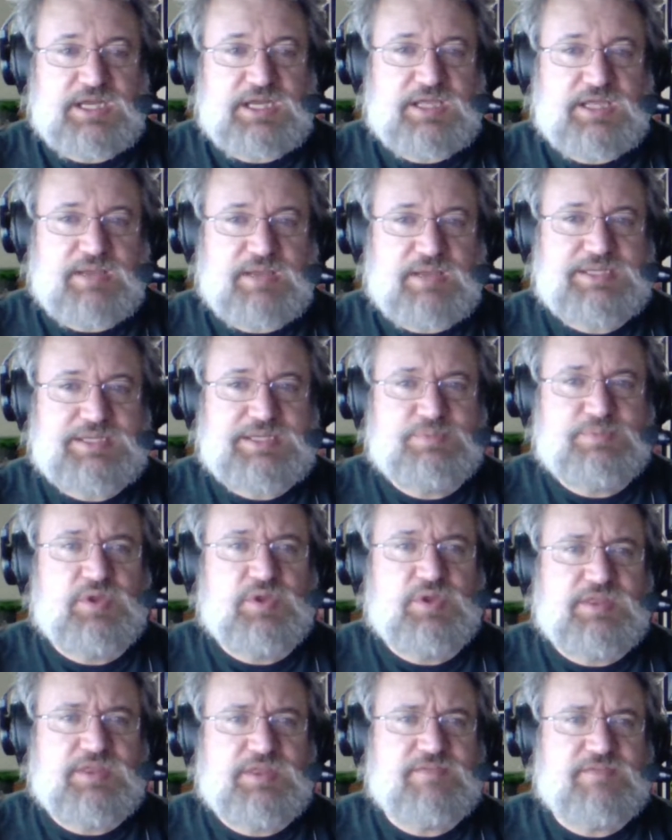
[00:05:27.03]
I did both
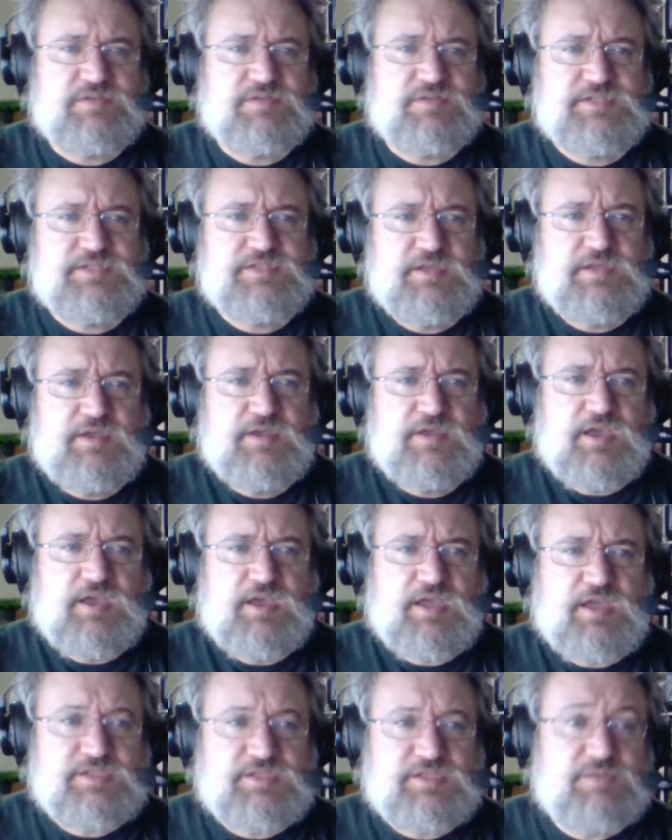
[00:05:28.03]
levels,
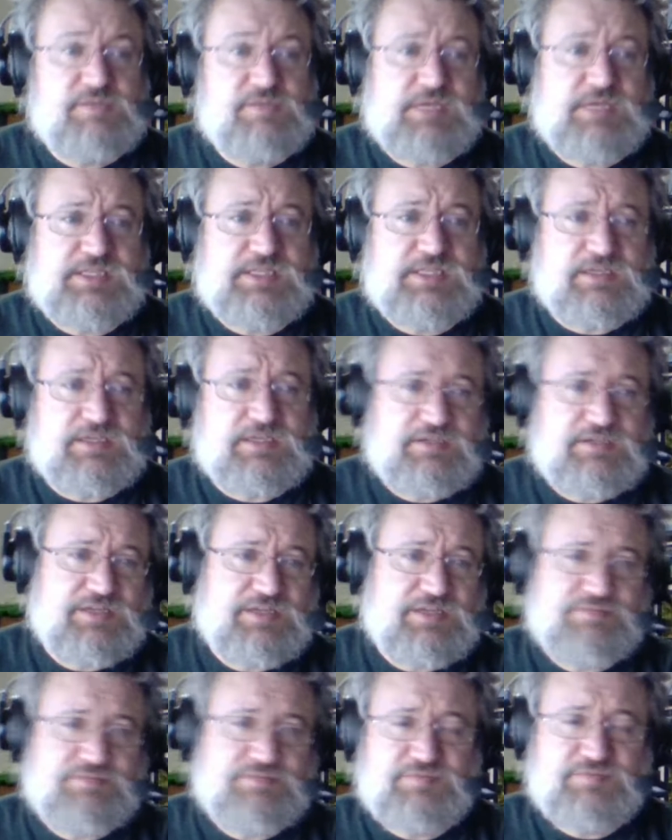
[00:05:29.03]
assuming that
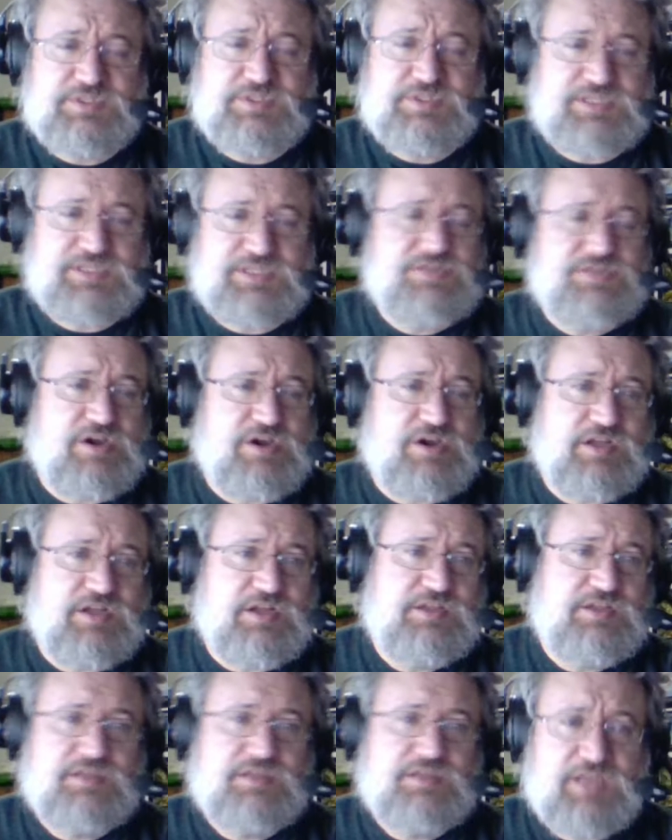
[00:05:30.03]
once they started,
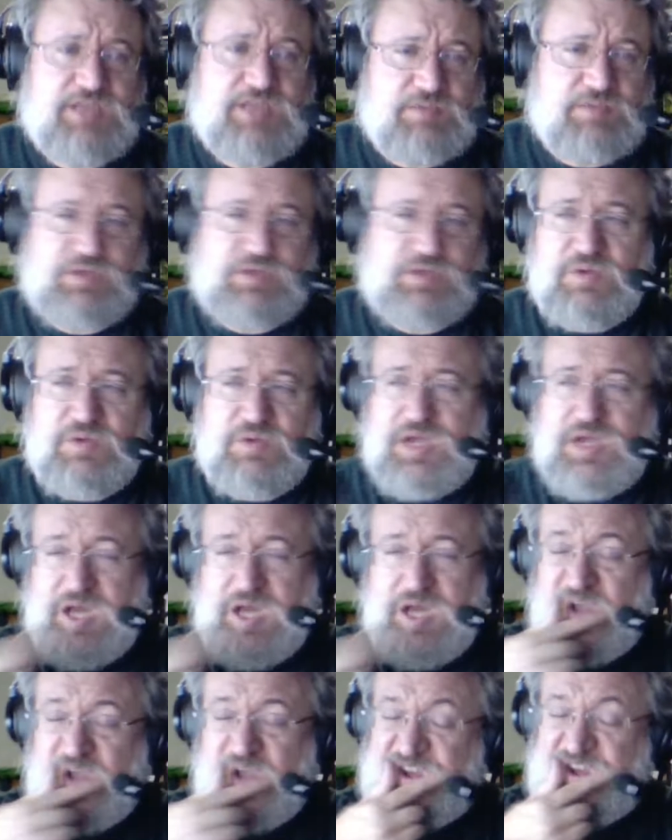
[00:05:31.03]
it would go on. And
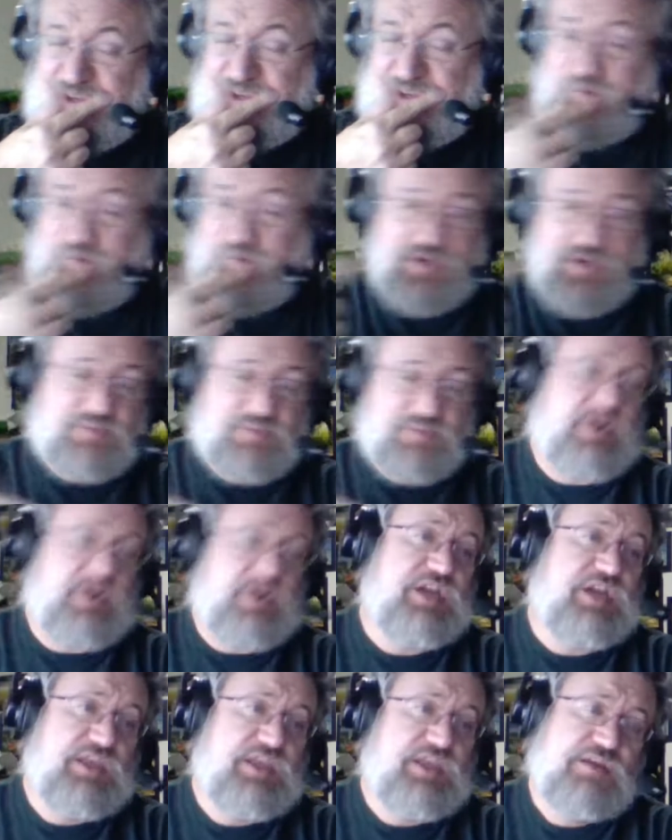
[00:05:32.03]
I actually warned the
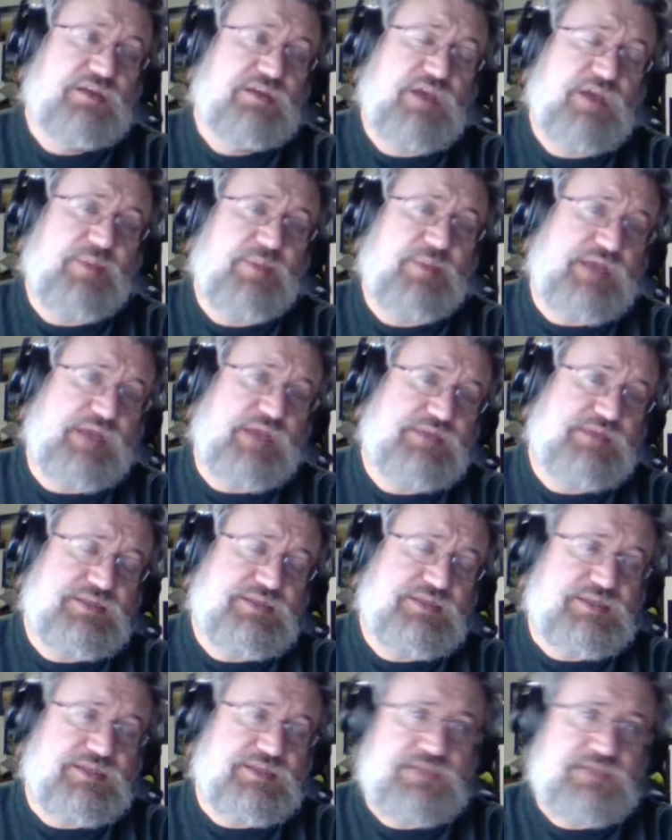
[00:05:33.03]
party about this. I
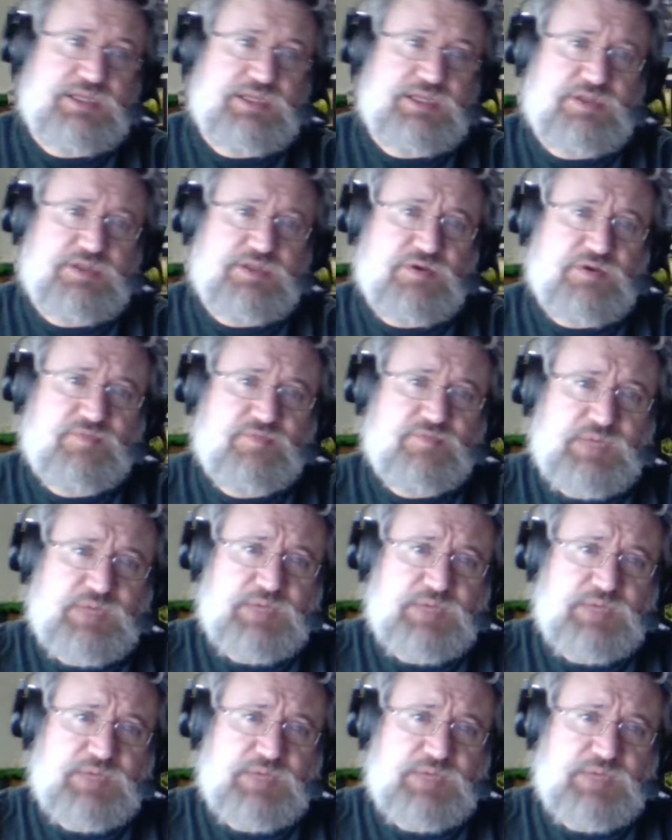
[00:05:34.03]
said, if we